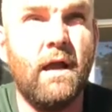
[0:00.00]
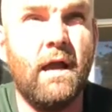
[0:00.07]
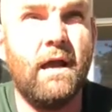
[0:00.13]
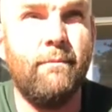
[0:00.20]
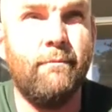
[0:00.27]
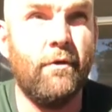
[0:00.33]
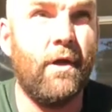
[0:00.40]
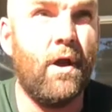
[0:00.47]

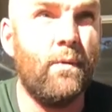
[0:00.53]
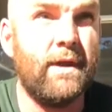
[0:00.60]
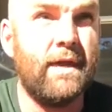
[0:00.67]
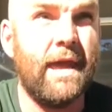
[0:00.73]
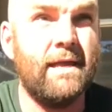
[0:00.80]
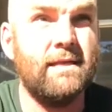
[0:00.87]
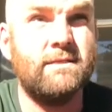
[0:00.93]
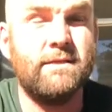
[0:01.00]
Although we
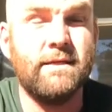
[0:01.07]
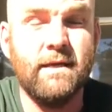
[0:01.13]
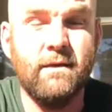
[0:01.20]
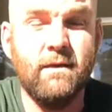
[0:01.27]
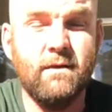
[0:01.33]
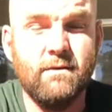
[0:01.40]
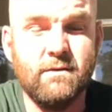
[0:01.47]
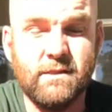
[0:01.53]
can
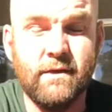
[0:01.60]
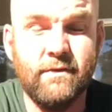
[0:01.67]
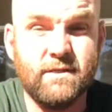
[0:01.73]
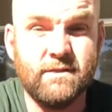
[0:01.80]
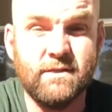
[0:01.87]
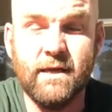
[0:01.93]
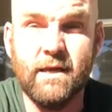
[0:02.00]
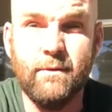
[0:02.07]
see the
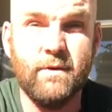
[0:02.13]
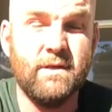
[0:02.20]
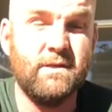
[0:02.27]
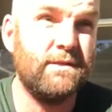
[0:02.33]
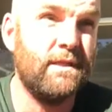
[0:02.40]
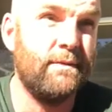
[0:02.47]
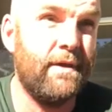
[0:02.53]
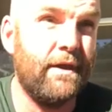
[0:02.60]
sea, and we can
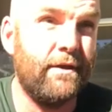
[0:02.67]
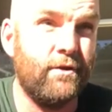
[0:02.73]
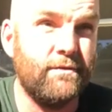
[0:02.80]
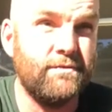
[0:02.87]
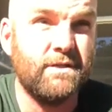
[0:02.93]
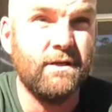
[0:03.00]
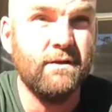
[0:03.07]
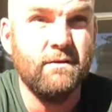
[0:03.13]
see the mountain,
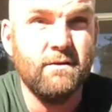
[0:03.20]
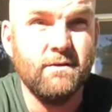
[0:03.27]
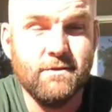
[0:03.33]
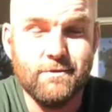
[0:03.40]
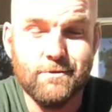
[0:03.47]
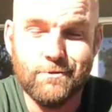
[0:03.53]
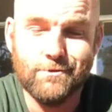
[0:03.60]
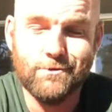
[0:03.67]
obviously.
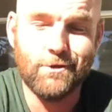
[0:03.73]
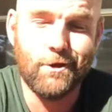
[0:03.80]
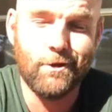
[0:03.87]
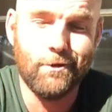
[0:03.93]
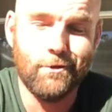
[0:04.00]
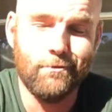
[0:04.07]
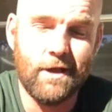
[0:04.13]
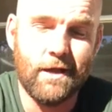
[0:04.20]
So
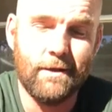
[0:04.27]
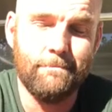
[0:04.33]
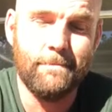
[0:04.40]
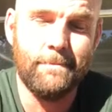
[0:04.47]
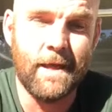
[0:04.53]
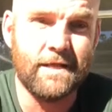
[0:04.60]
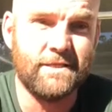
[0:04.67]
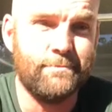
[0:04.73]

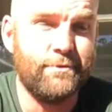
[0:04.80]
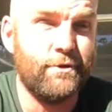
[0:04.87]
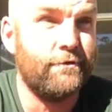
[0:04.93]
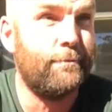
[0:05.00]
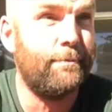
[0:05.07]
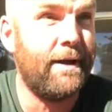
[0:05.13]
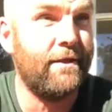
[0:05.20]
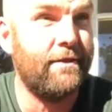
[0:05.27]
it's a
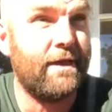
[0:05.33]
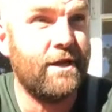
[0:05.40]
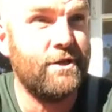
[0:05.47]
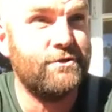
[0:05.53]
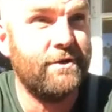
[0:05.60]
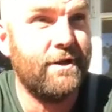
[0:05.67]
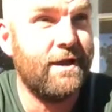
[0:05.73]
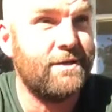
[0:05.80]
beautiful part of the
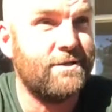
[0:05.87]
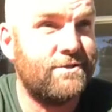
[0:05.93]
country, eh?